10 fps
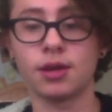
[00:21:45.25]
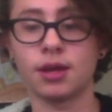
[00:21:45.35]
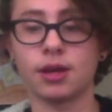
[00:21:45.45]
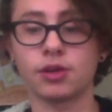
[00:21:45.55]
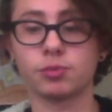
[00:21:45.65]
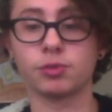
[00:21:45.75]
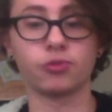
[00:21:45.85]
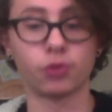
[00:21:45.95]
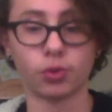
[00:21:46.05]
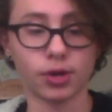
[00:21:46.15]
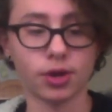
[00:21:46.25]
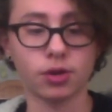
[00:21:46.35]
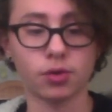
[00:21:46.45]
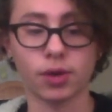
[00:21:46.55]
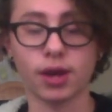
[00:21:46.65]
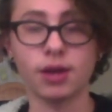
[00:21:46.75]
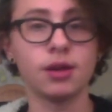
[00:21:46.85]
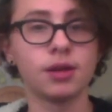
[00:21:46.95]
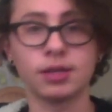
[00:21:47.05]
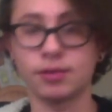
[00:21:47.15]
and move forward in a good
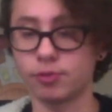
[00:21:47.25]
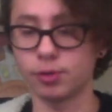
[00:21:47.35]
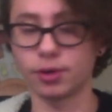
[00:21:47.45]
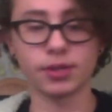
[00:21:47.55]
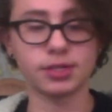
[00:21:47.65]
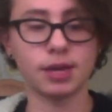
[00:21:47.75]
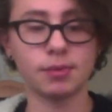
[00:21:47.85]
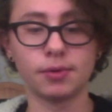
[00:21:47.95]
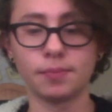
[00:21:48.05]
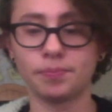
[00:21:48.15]
way. Keep food on the table.